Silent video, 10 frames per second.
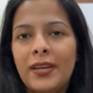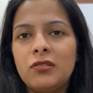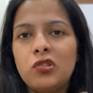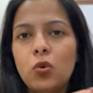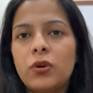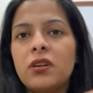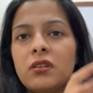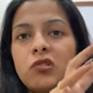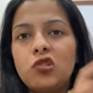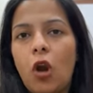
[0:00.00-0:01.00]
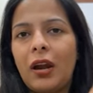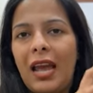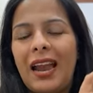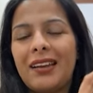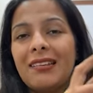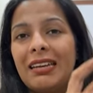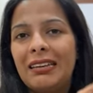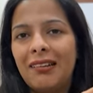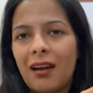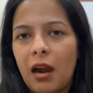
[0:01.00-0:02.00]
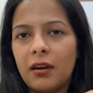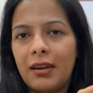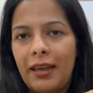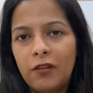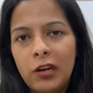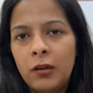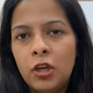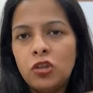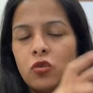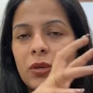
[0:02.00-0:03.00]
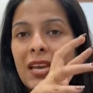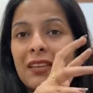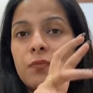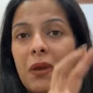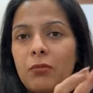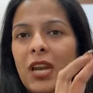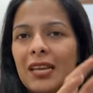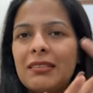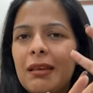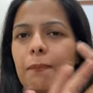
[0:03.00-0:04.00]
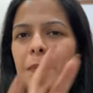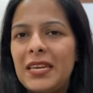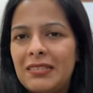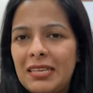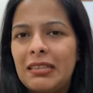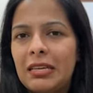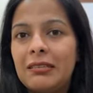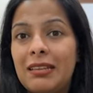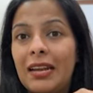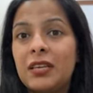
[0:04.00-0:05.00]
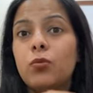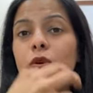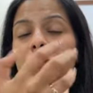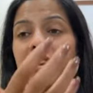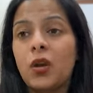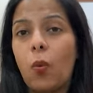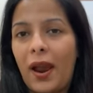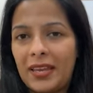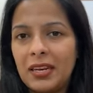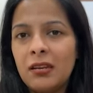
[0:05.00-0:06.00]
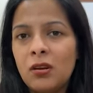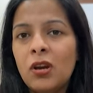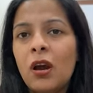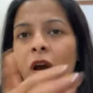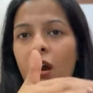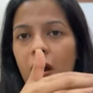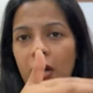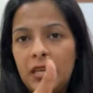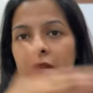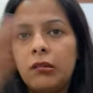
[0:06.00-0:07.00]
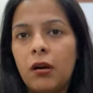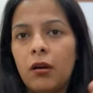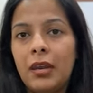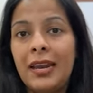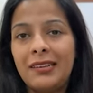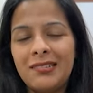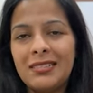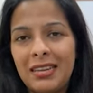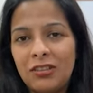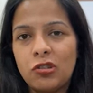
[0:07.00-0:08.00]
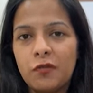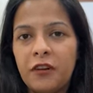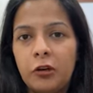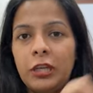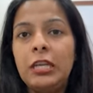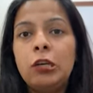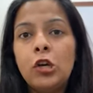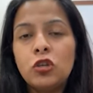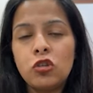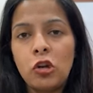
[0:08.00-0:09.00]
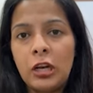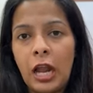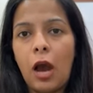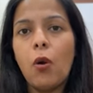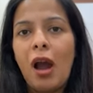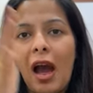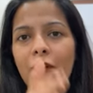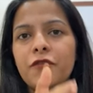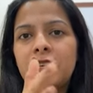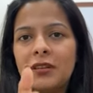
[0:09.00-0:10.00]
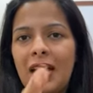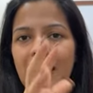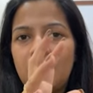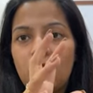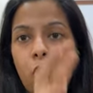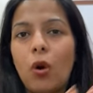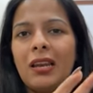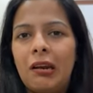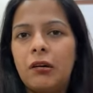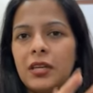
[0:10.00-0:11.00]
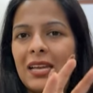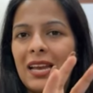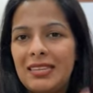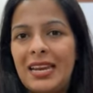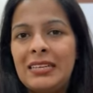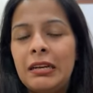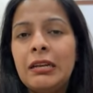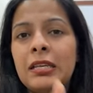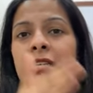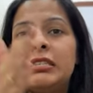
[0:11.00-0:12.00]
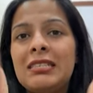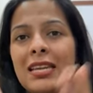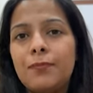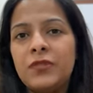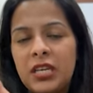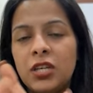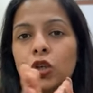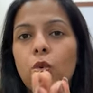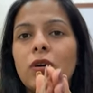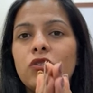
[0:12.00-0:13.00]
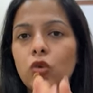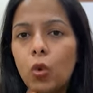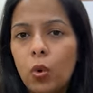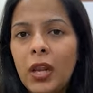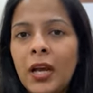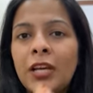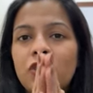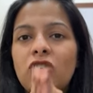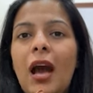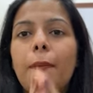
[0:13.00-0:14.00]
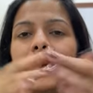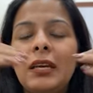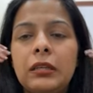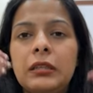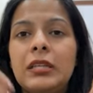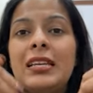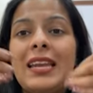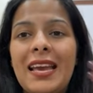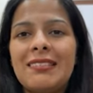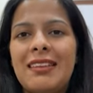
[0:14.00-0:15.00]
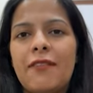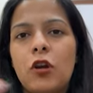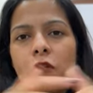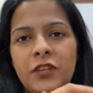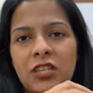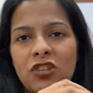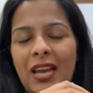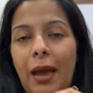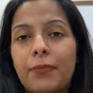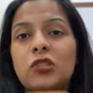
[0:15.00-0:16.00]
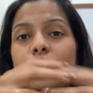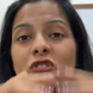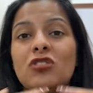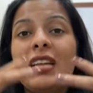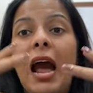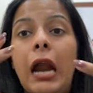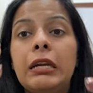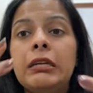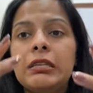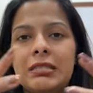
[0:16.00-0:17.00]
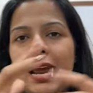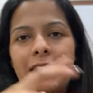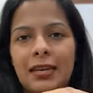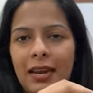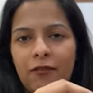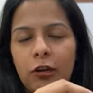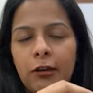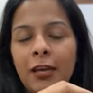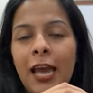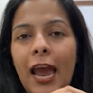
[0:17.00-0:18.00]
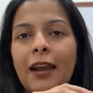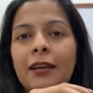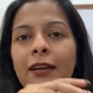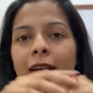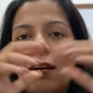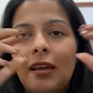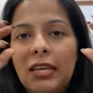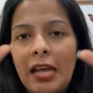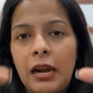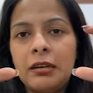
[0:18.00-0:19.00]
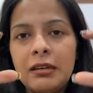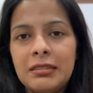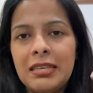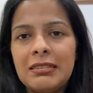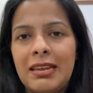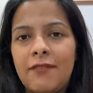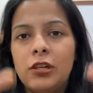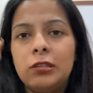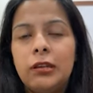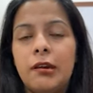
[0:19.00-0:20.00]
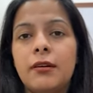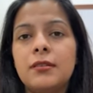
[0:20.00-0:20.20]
When a student is taught at the kindergarten level, so he has memorized some basic things that he would be requiring in the later stages of learning. So now after that rote learning has ended, he steps into a school jahan pe the next level of teaching happens, which is the understanding level. And under this level, the